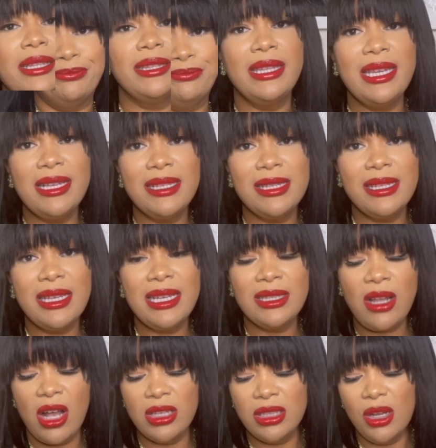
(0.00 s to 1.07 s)
This
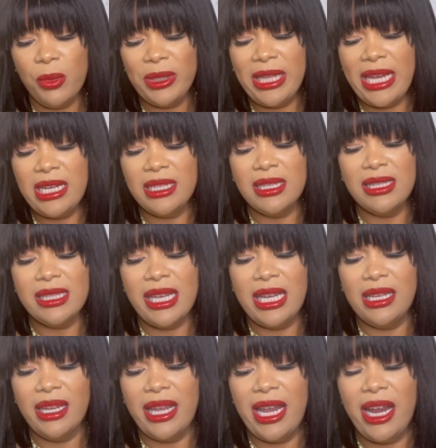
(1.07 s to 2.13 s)
is also related to
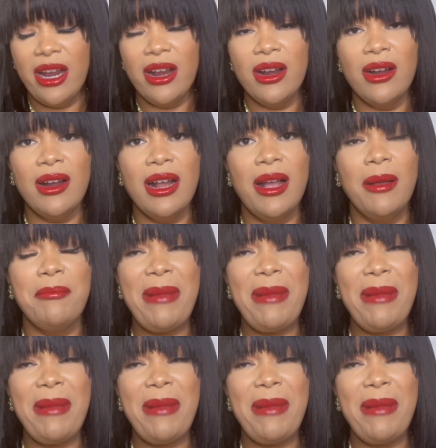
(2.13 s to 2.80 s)
skincare.